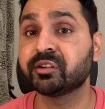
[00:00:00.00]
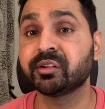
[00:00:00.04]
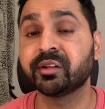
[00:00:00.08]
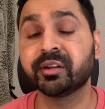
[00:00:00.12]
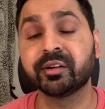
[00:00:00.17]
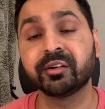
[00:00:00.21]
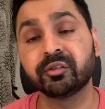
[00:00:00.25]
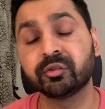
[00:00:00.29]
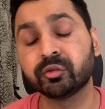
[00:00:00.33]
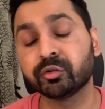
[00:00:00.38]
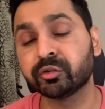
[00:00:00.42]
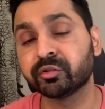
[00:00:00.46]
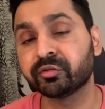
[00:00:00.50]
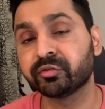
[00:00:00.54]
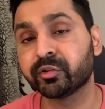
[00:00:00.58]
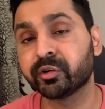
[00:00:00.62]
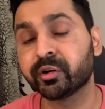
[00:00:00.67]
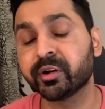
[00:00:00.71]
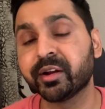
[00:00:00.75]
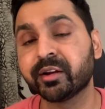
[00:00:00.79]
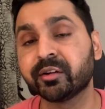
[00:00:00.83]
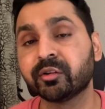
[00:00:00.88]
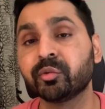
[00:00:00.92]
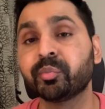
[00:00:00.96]
and don't
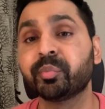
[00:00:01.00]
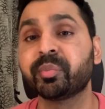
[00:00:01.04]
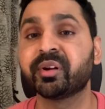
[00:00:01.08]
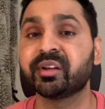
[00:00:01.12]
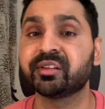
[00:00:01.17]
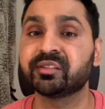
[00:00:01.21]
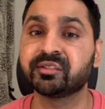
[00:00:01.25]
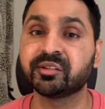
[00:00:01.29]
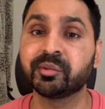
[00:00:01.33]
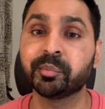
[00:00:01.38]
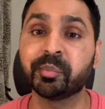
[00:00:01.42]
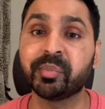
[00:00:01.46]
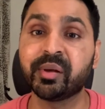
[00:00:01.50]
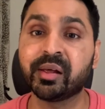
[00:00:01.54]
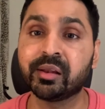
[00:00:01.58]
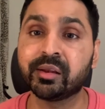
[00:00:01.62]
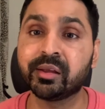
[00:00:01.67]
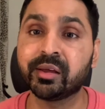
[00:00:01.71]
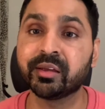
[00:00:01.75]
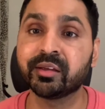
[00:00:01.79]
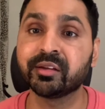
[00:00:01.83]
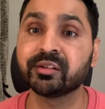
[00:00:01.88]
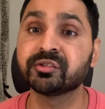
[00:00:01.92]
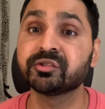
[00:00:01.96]
forget to press the bell
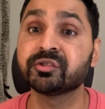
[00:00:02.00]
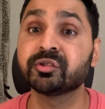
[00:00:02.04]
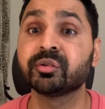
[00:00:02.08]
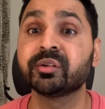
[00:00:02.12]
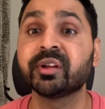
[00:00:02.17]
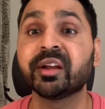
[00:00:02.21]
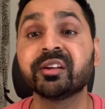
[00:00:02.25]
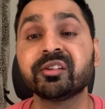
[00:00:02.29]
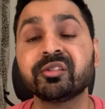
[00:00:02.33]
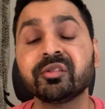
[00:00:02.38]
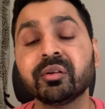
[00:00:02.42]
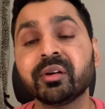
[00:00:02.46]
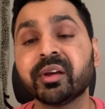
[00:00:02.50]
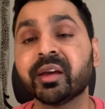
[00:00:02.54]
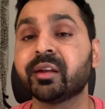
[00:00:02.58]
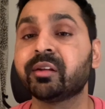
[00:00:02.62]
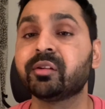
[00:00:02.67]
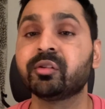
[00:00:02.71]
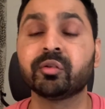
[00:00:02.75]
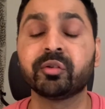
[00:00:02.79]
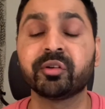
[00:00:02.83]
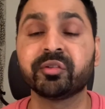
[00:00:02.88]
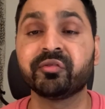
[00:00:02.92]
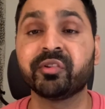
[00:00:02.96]
icon so that you get
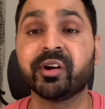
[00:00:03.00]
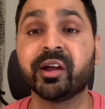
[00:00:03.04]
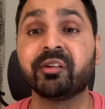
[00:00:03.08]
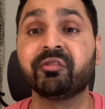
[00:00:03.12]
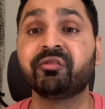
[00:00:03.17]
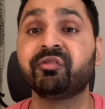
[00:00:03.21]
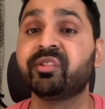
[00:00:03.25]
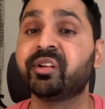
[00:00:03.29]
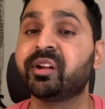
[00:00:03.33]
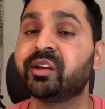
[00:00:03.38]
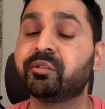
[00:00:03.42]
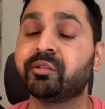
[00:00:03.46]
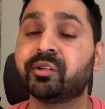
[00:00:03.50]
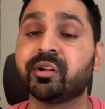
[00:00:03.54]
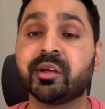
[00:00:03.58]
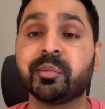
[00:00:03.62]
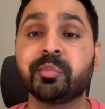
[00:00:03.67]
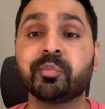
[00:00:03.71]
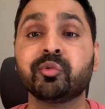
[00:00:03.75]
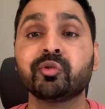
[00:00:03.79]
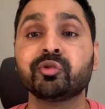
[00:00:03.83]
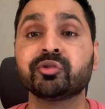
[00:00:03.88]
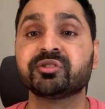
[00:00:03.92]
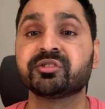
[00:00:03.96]
notified whenever I
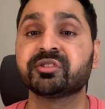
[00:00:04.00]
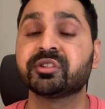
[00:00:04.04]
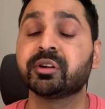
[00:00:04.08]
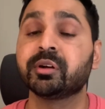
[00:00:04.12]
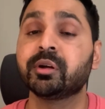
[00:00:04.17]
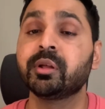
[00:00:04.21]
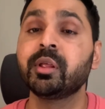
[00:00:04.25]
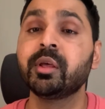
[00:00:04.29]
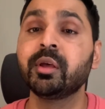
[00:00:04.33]
post a